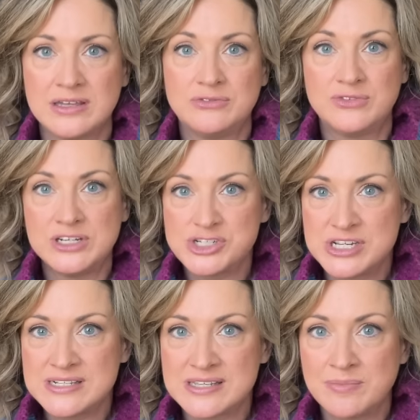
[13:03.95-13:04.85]
and
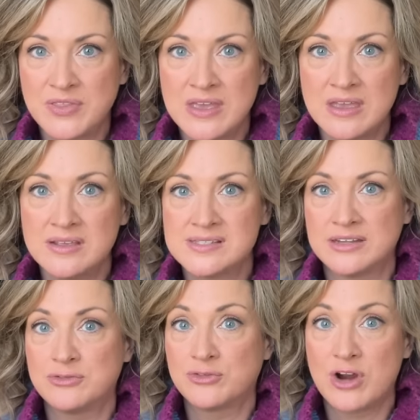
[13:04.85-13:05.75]
finishing some things
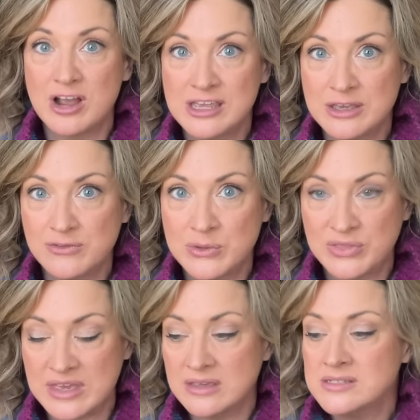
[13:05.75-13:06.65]
and frogging a few
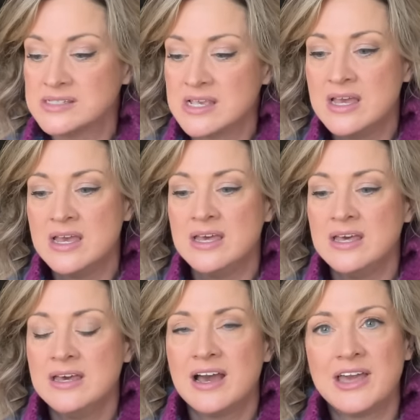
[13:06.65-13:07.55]
things,
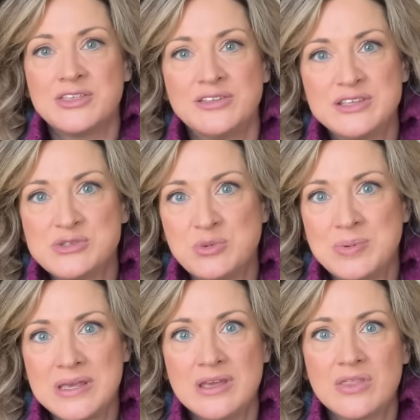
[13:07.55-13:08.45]
I thought this would
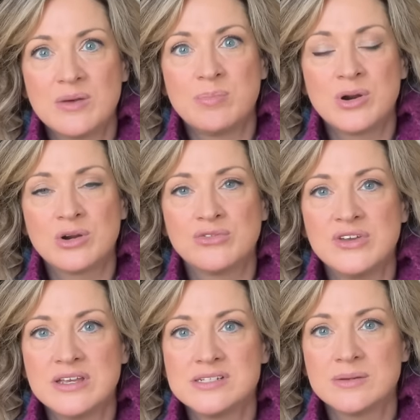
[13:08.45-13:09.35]
be the
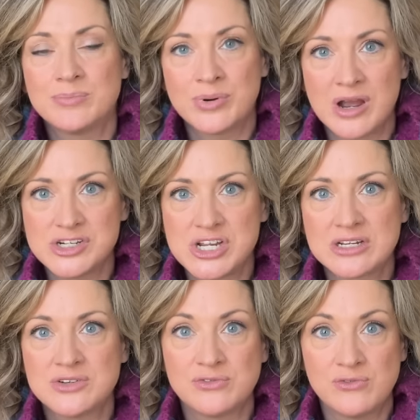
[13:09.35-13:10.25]
perfect
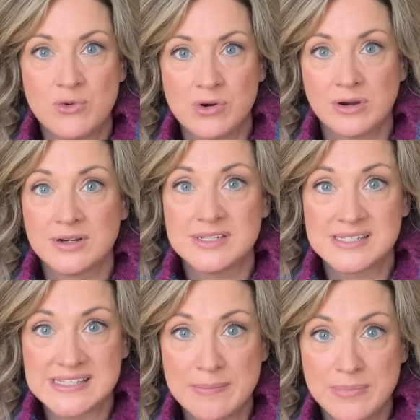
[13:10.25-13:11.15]
project for
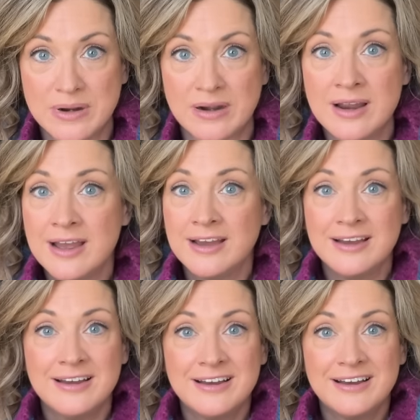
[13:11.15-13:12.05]
December.
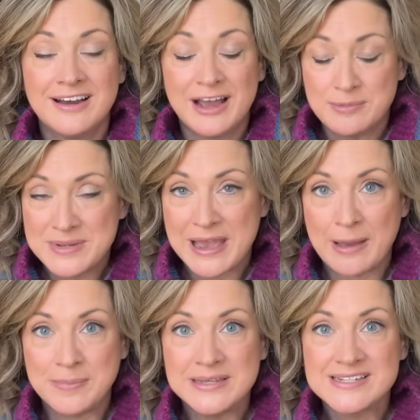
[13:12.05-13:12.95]
I'd be
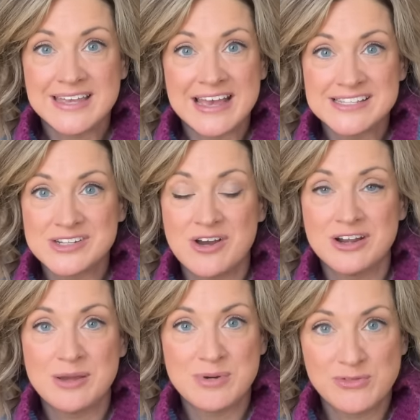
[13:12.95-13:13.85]
happy to cast
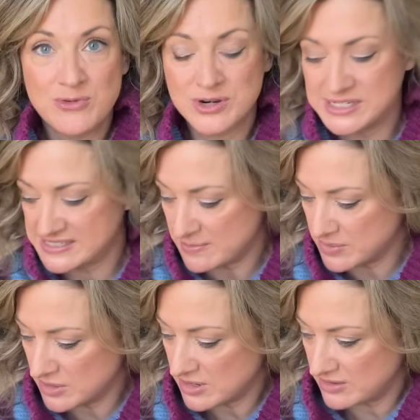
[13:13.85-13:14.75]
on before
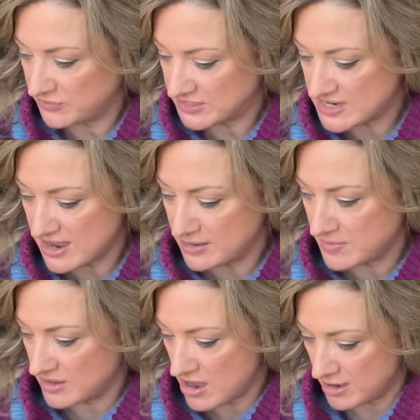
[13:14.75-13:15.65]
December if the
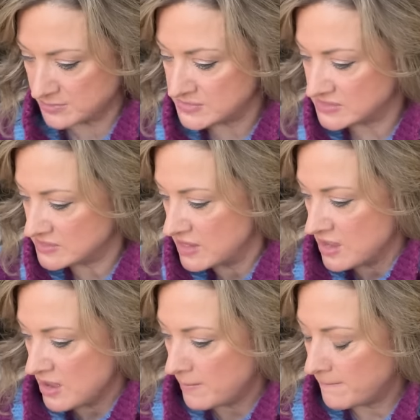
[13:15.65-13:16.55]
time comes,
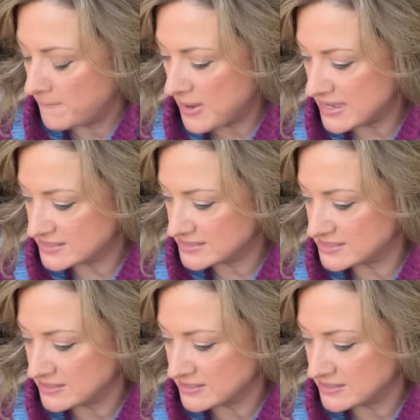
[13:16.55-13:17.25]
but